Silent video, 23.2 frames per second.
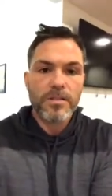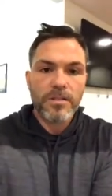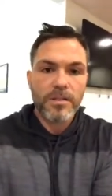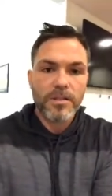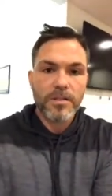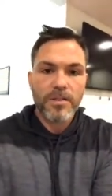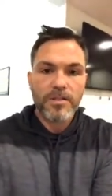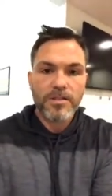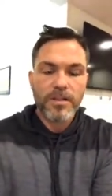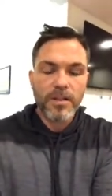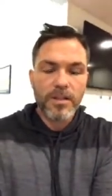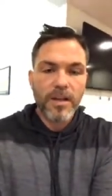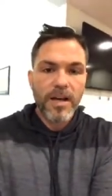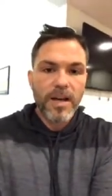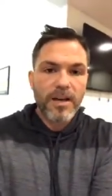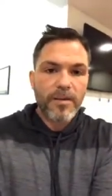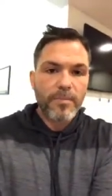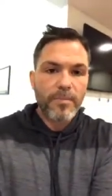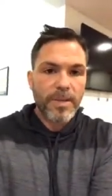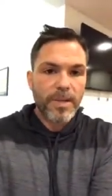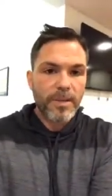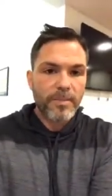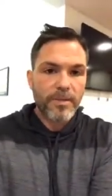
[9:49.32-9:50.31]
There's a lot
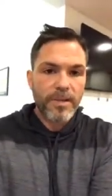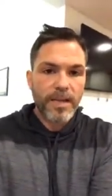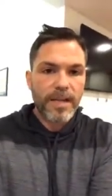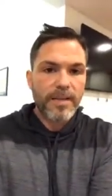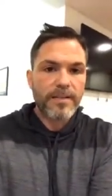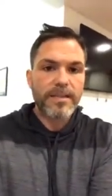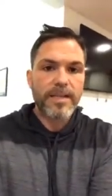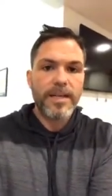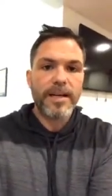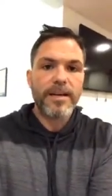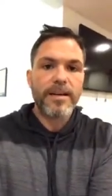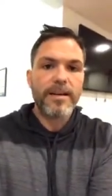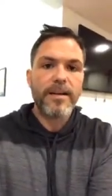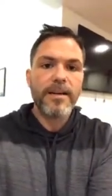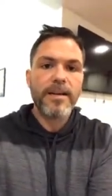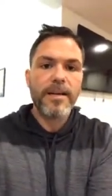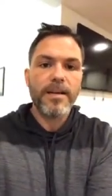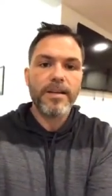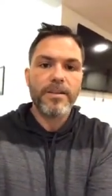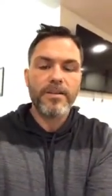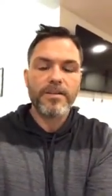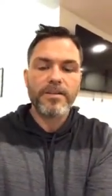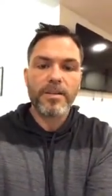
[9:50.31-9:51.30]
of people out there,
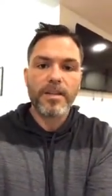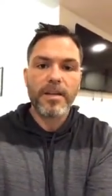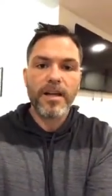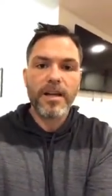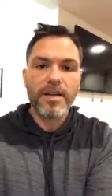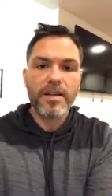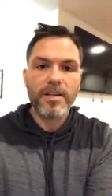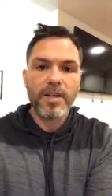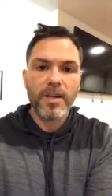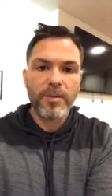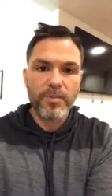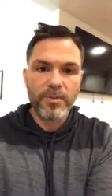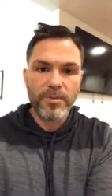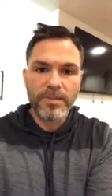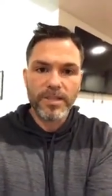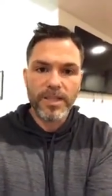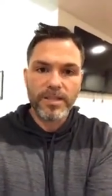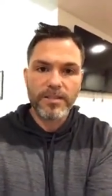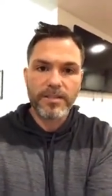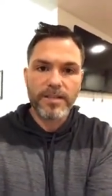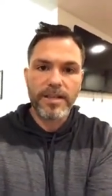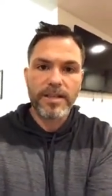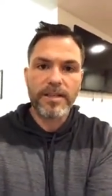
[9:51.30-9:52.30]
and there's a lot of couples
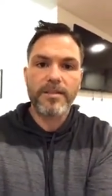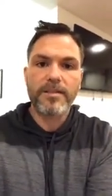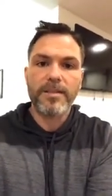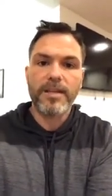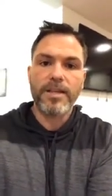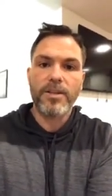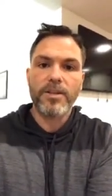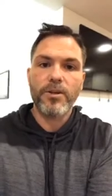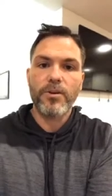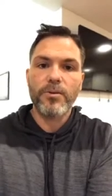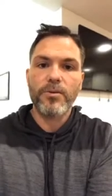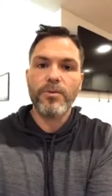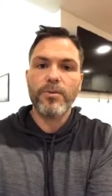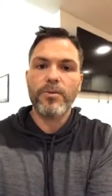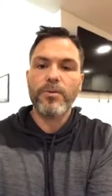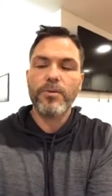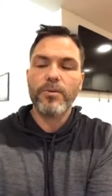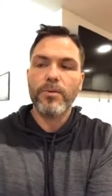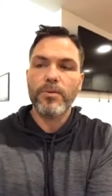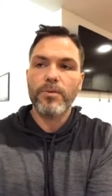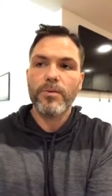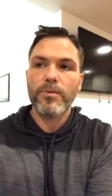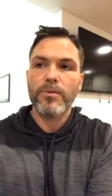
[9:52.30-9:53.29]
out there that
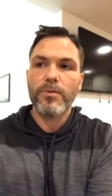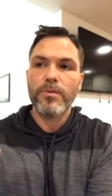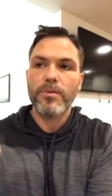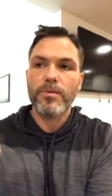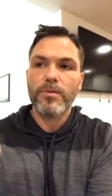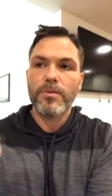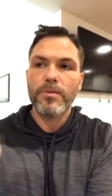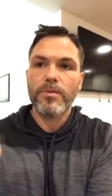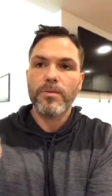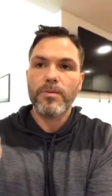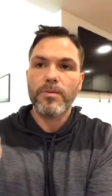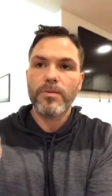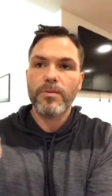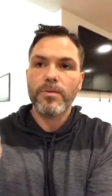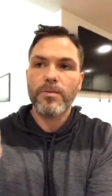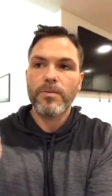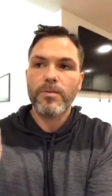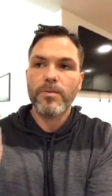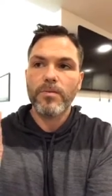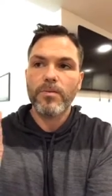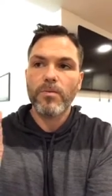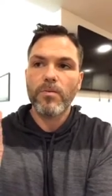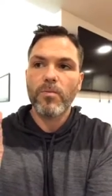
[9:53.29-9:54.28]
you
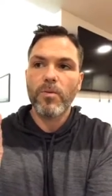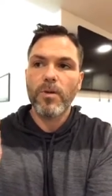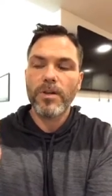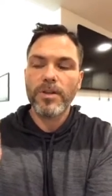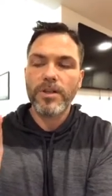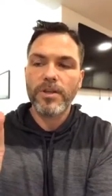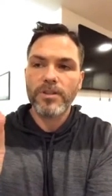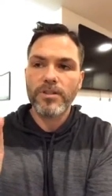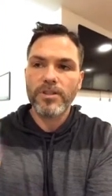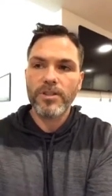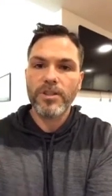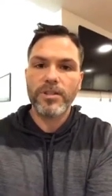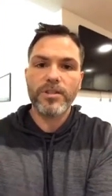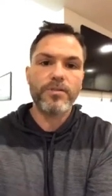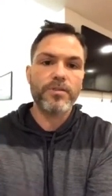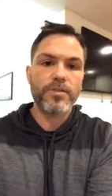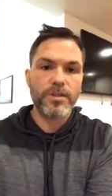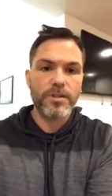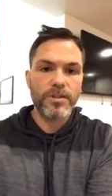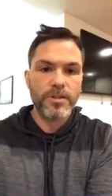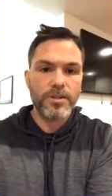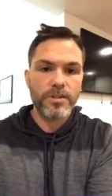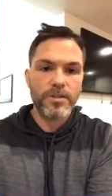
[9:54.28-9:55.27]
want your
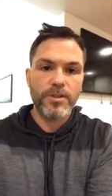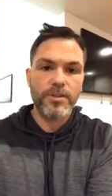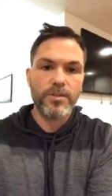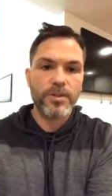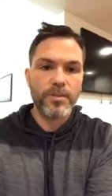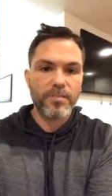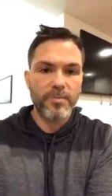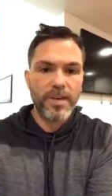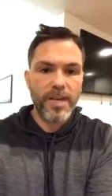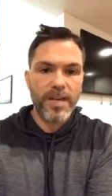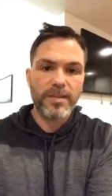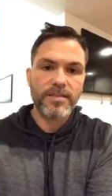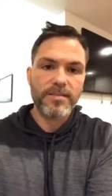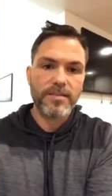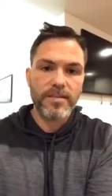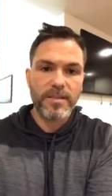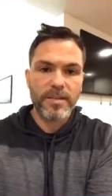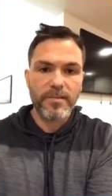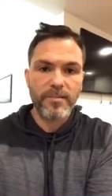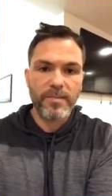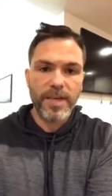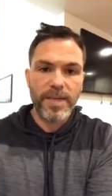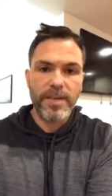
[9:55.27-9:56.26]
children to do the best of
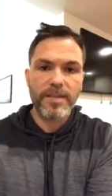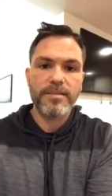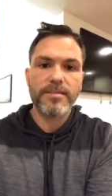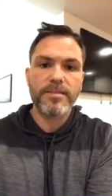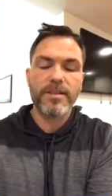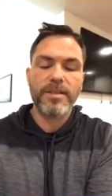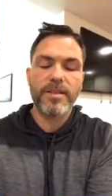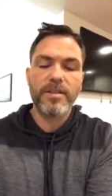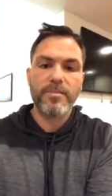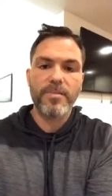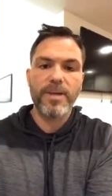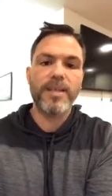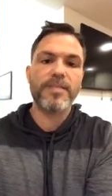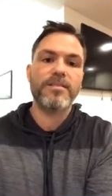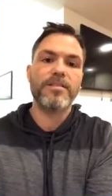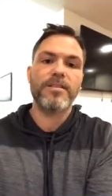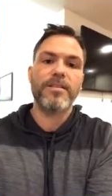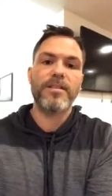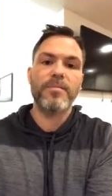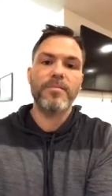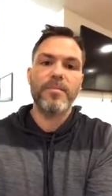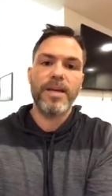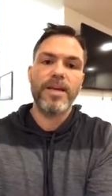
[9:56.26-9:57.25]
the best of the best
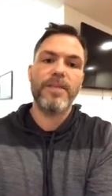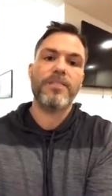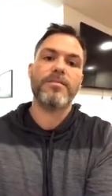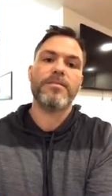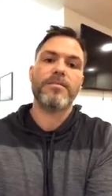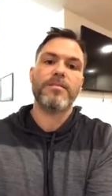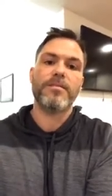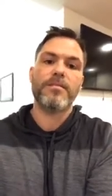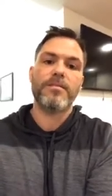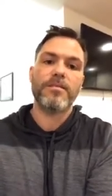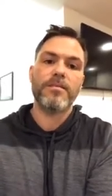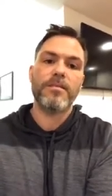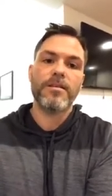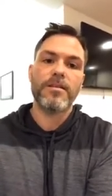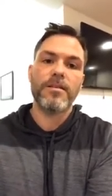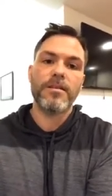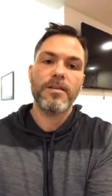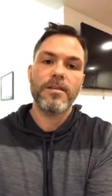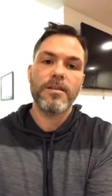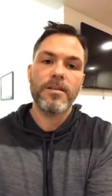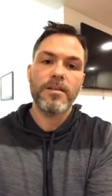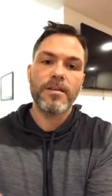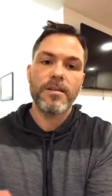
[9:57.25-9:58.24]
of the best.
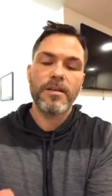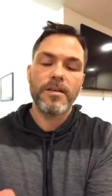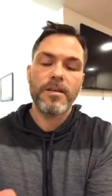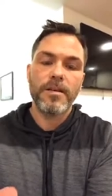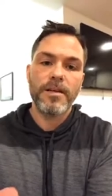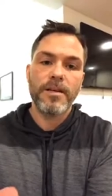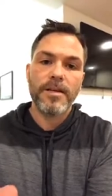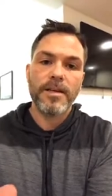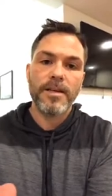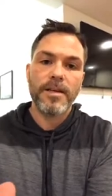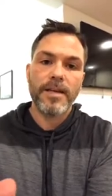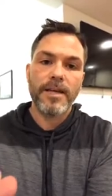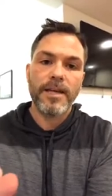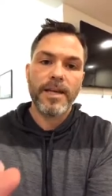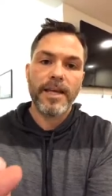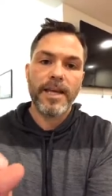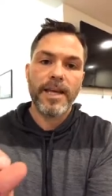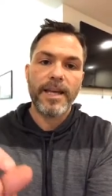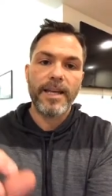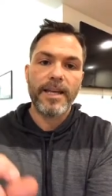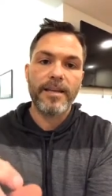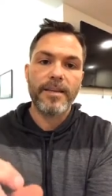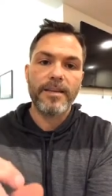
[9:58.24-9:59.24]

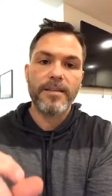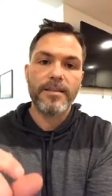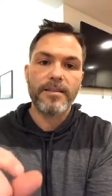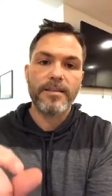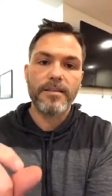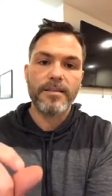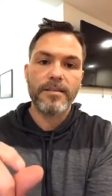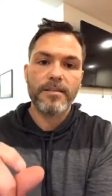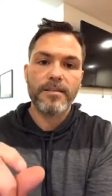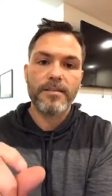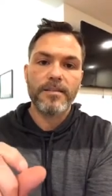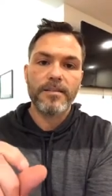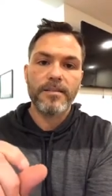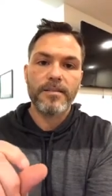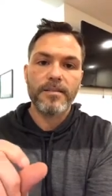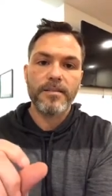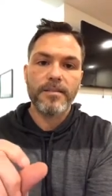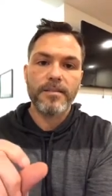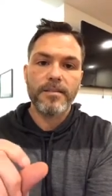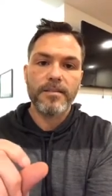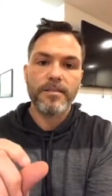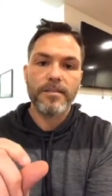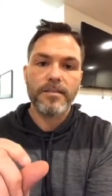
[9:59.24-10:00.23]
And
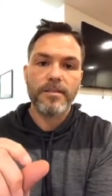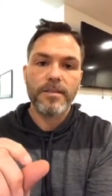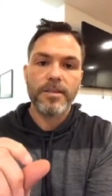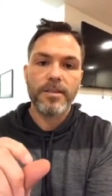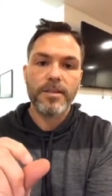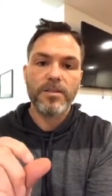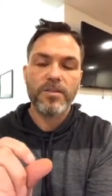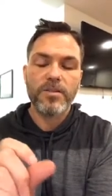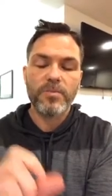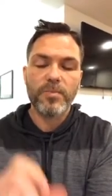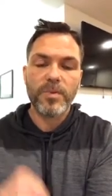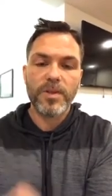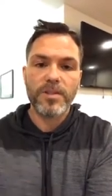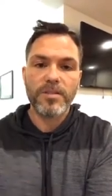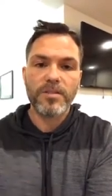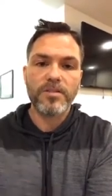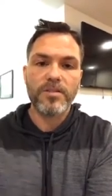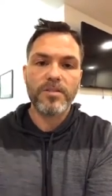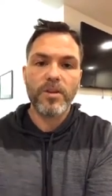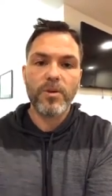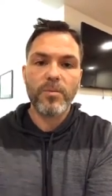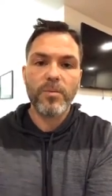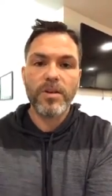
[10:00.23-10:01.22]
you spend
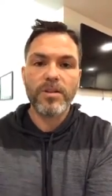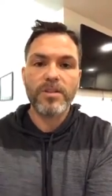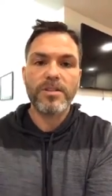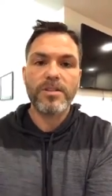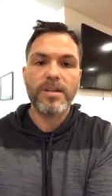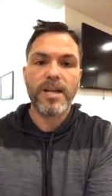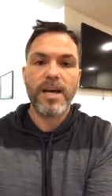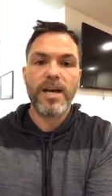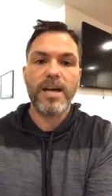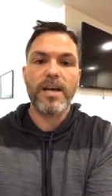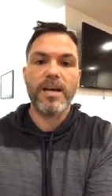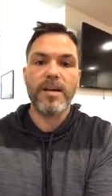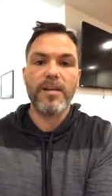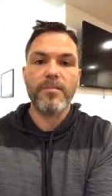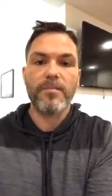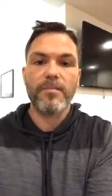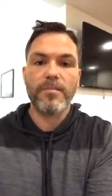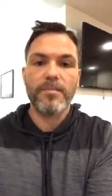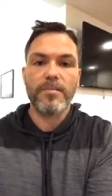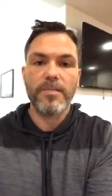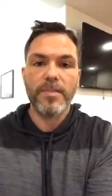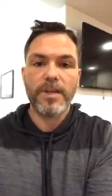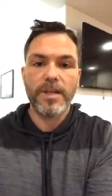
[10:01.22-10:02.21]
so much time
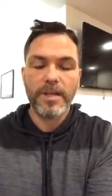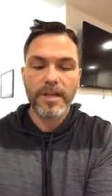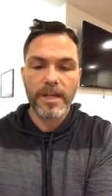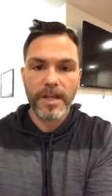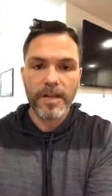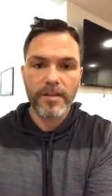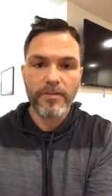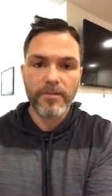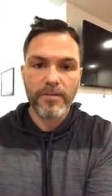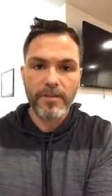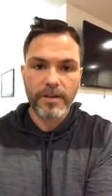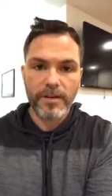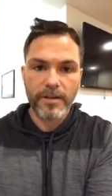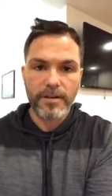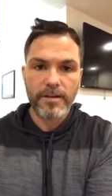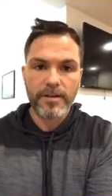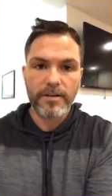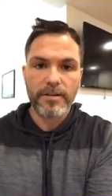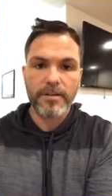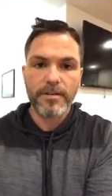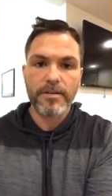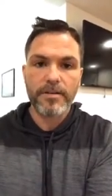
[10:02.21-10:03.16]
and effort